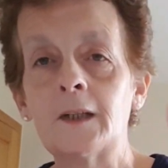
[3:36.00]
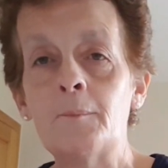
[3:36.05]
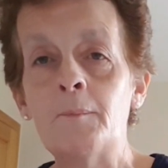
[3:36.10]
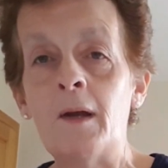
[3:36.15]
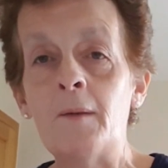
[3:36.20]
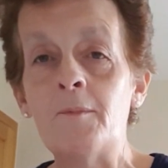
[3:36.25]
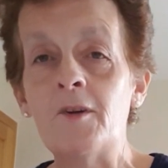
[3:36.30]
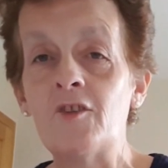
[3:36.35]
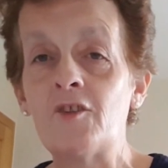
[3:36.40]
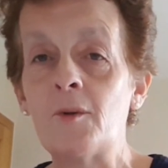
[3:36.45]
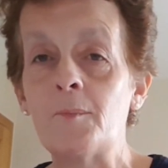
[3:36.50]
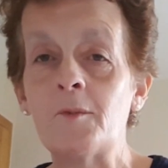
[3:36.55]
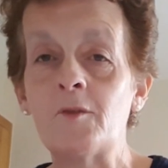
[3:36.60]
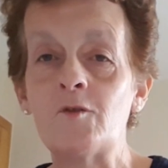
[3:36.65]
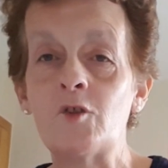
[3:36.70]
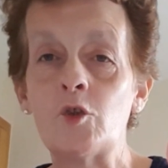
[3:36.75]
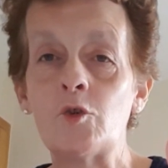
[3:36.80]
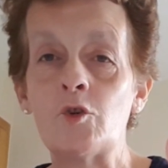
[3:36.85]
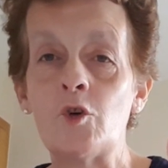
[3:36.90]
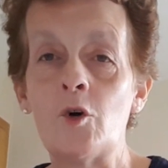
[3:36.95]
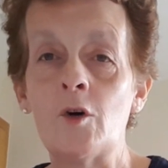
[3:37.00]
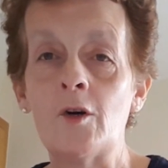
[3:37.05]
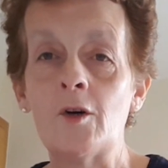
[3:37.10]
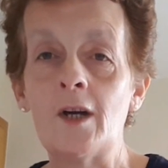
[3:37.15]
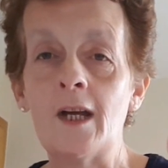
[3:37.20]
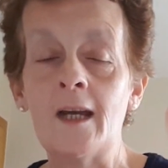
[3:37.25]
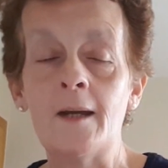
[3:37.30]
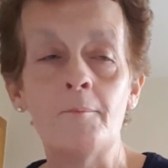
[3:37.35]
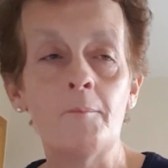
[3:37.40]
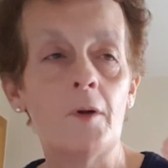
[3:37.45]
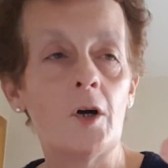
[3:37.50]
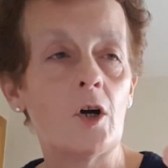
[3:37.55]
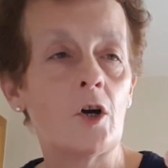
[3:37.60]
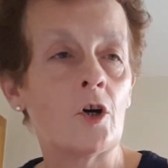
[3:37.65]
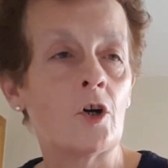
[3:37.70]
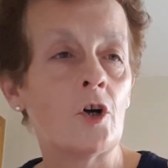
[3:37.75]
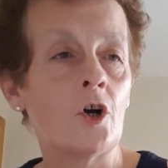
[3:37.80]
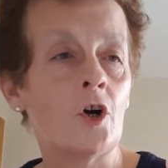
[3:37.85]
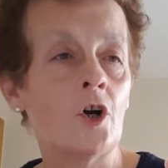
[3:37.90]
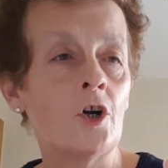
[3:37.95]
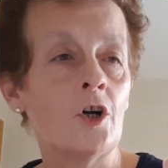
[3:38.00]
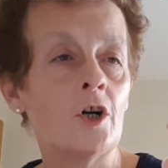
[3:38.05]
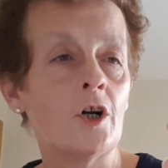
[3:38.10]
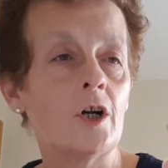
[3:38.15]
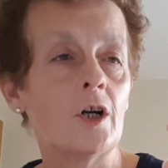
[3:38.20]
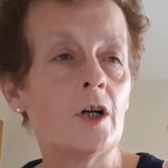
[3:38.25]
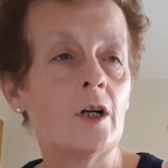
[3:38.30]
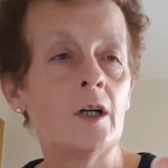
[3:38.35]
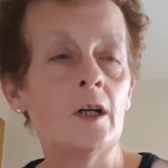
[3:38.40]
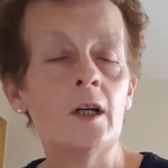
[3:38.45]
Maybe some of you know him or her,